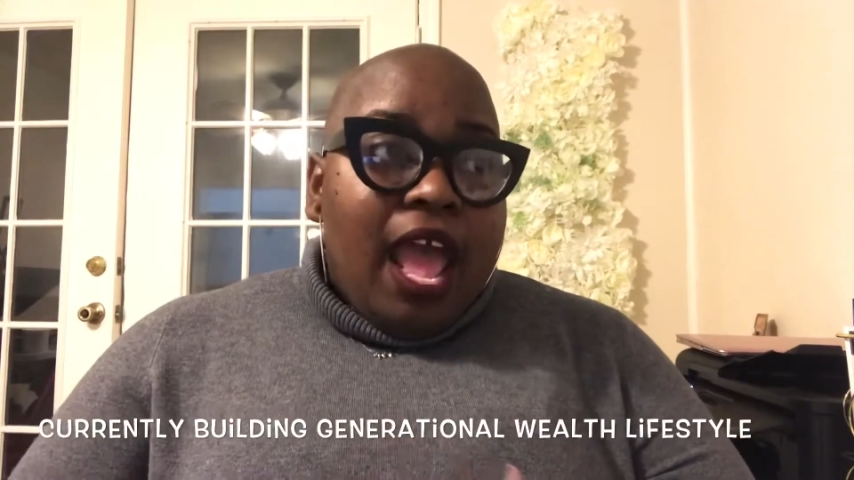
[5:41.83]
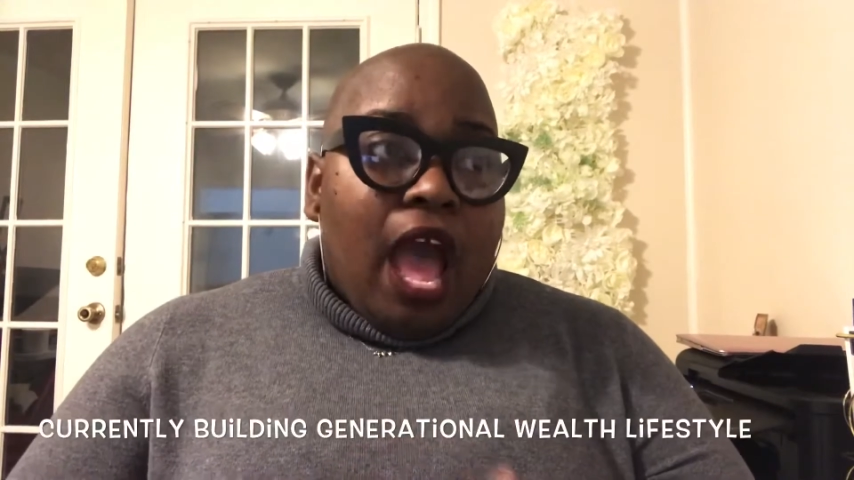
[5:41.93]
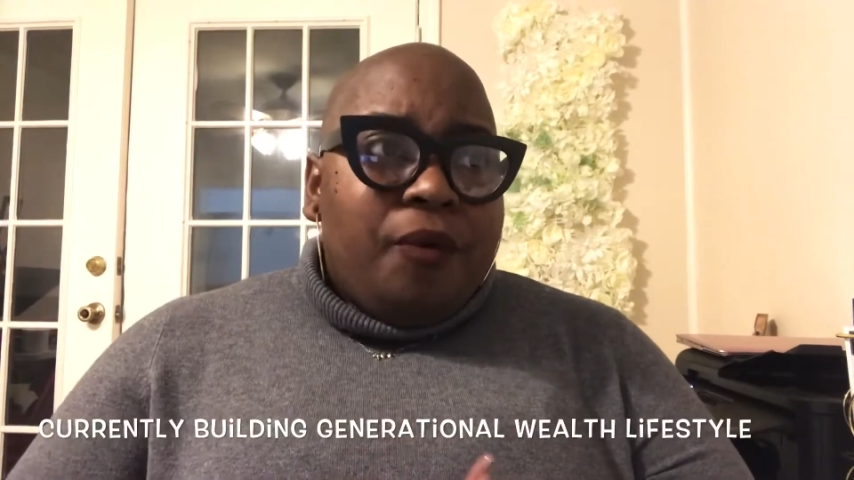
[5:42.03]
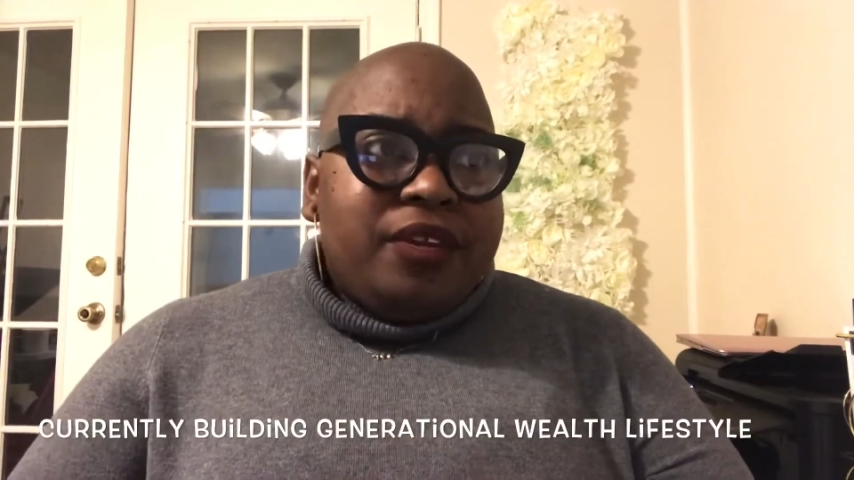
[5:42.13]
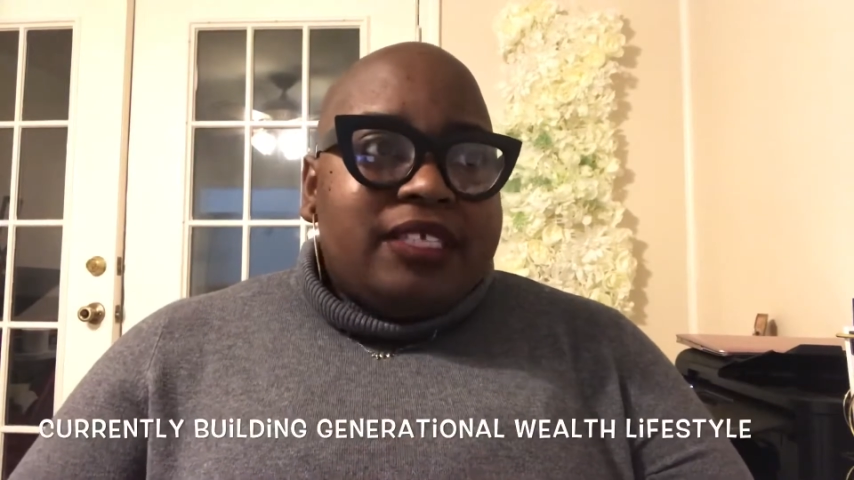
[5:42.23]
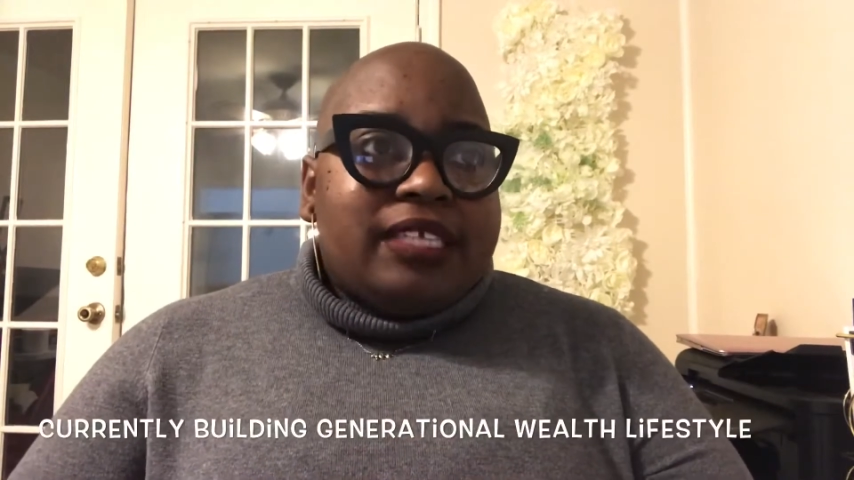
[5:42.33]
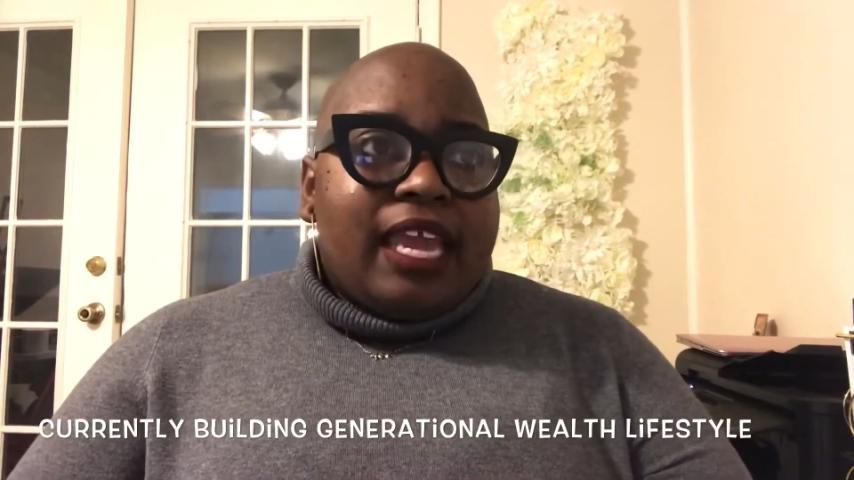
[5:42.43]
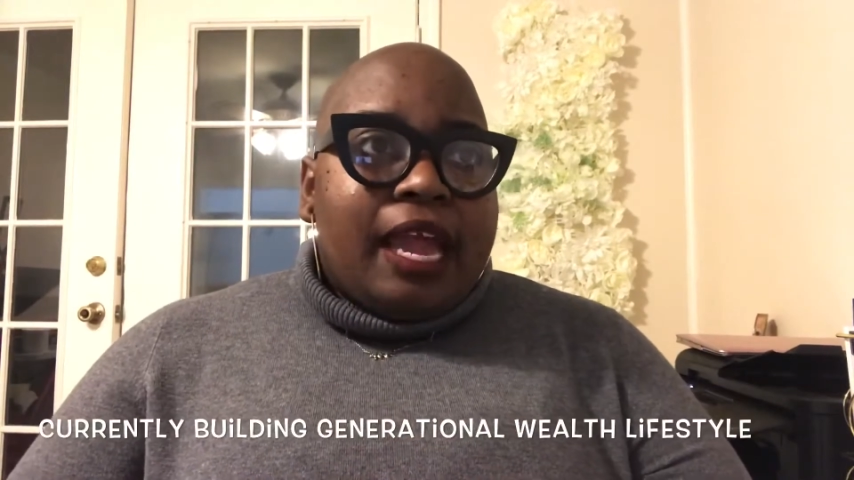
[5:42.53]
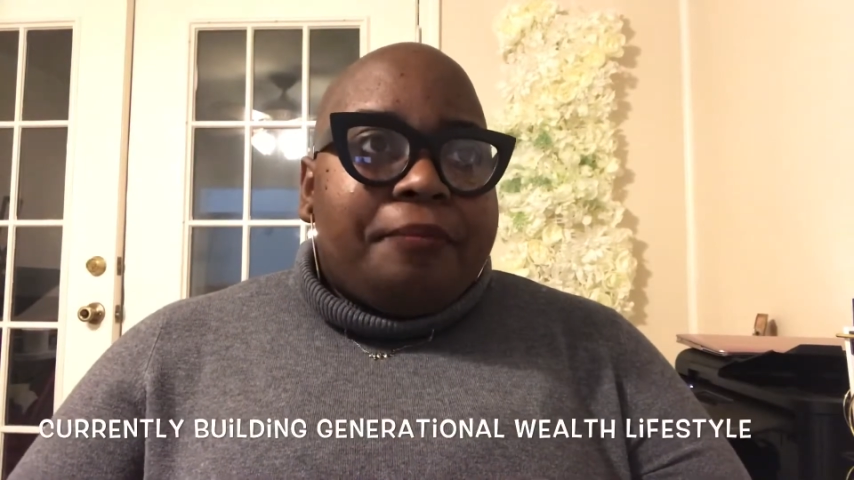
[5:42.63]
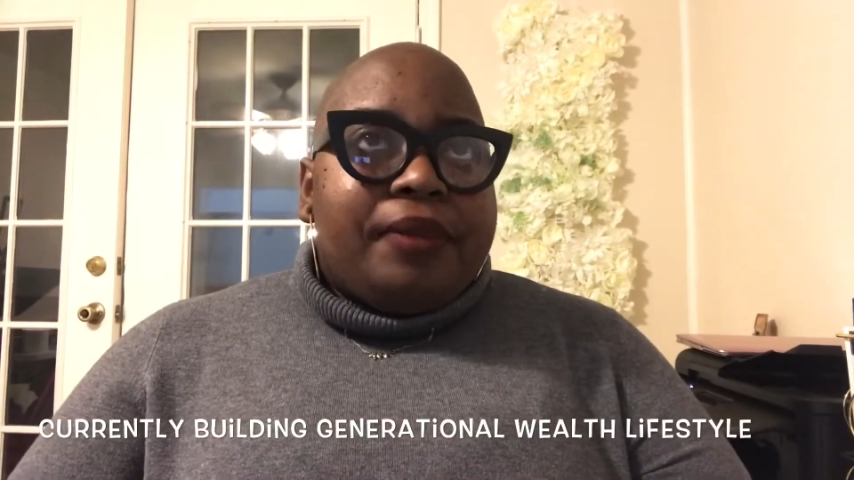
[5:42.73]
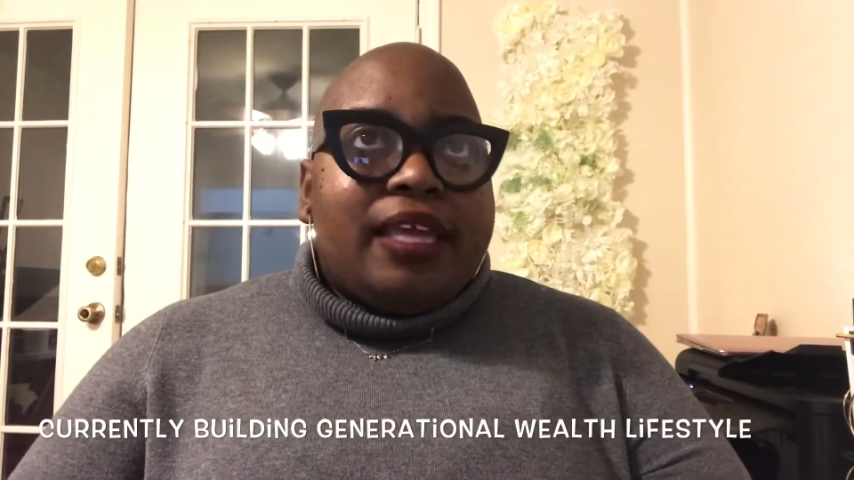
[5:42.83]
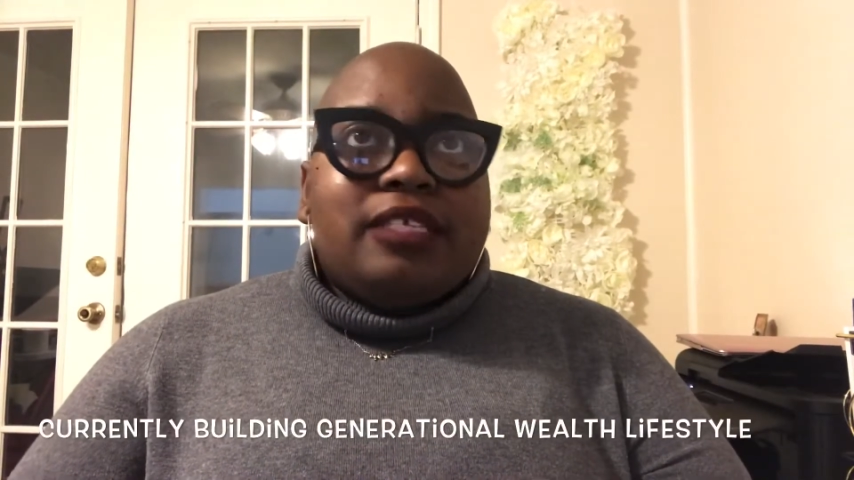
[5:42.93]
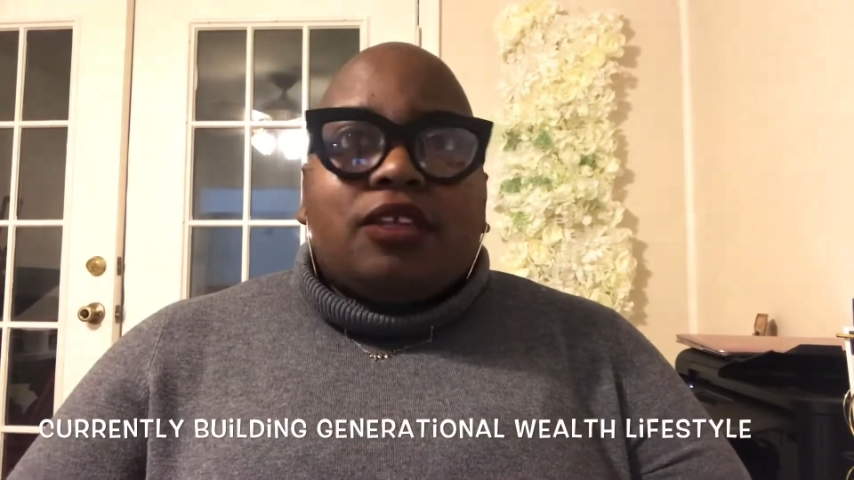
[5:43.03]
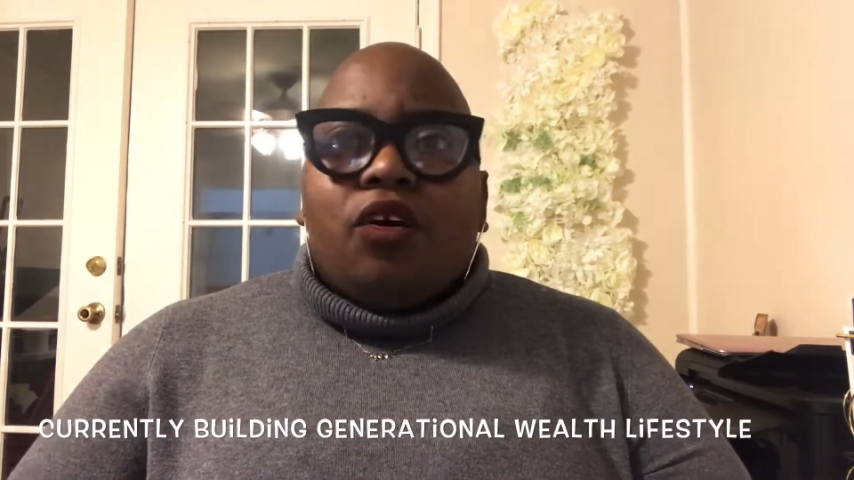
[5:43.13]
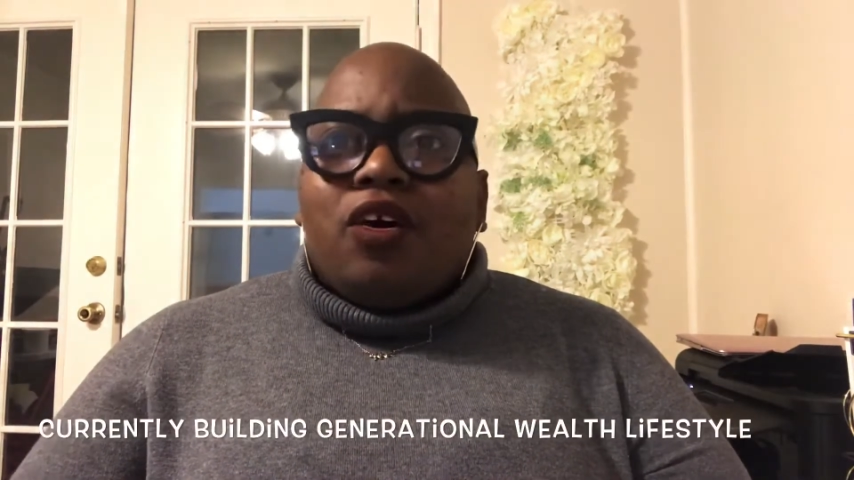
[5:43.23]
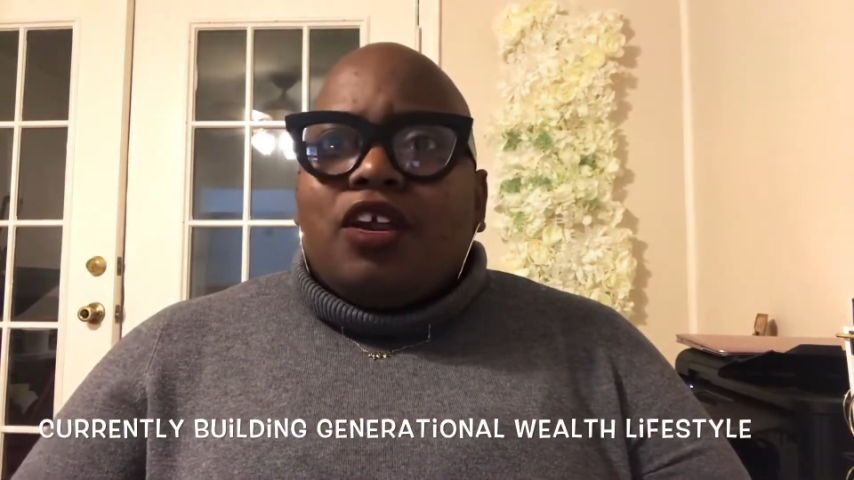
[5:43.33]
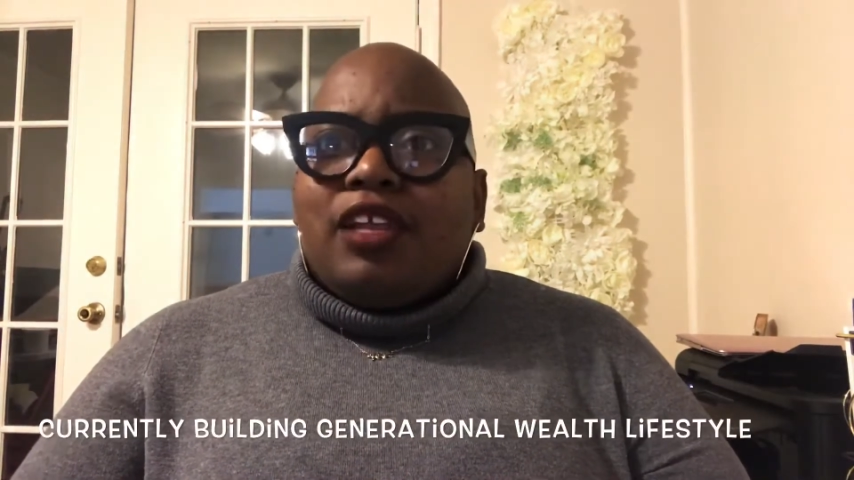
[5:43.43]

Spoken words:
I want to say I placed the order